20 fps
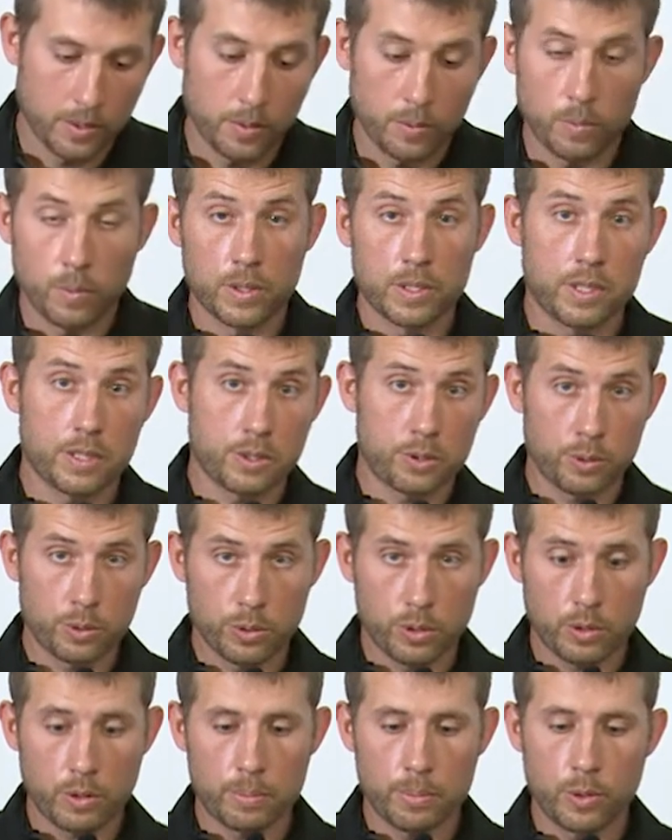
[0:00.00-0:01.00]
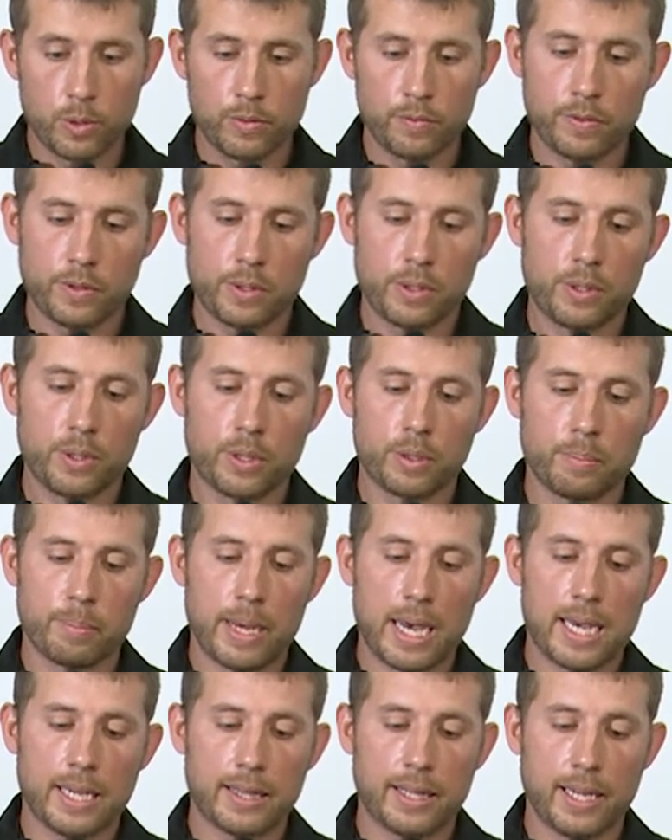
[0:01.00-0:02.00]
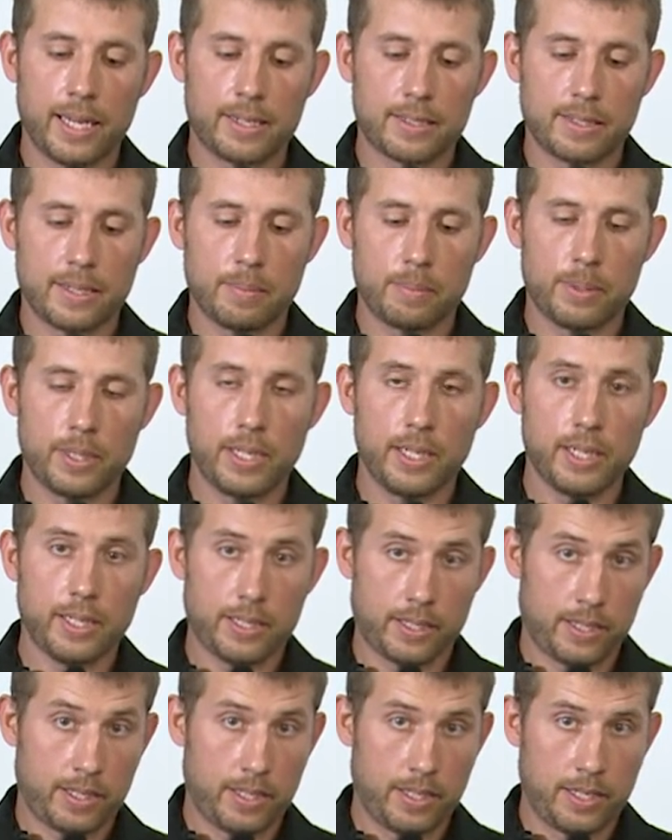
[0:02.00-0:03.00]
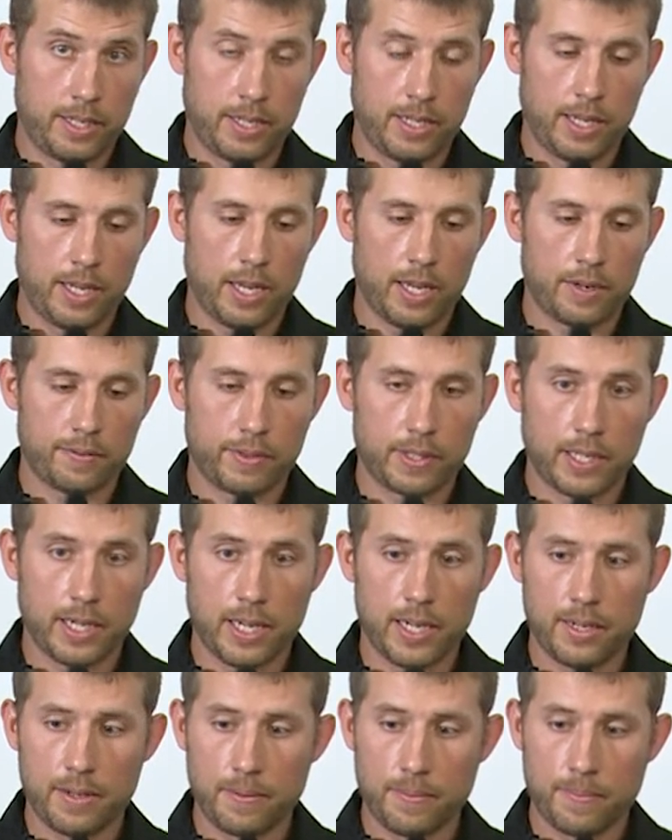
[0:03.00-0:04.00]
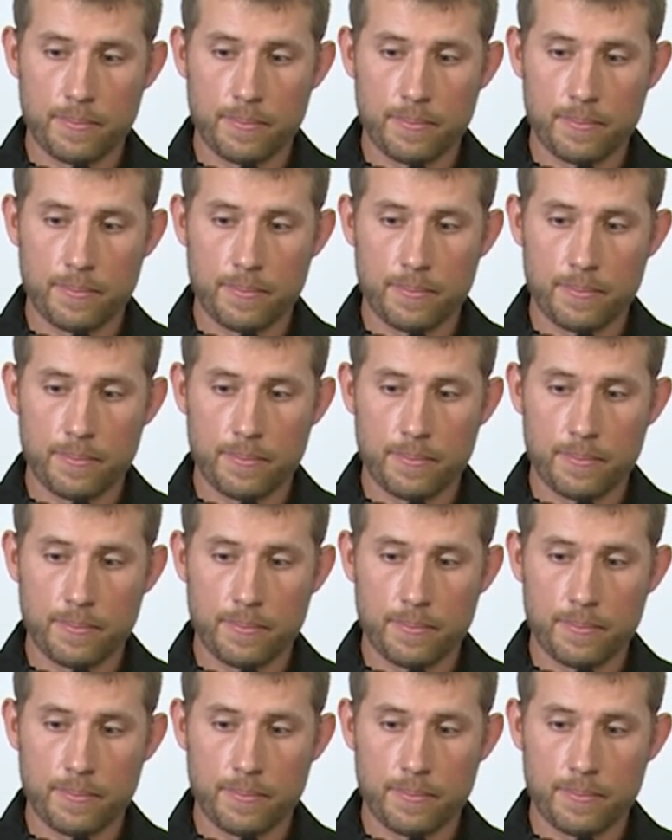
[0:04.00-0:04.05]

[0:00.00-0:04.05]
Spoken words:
Once the screws are removed, you can back that assembly out of the gun.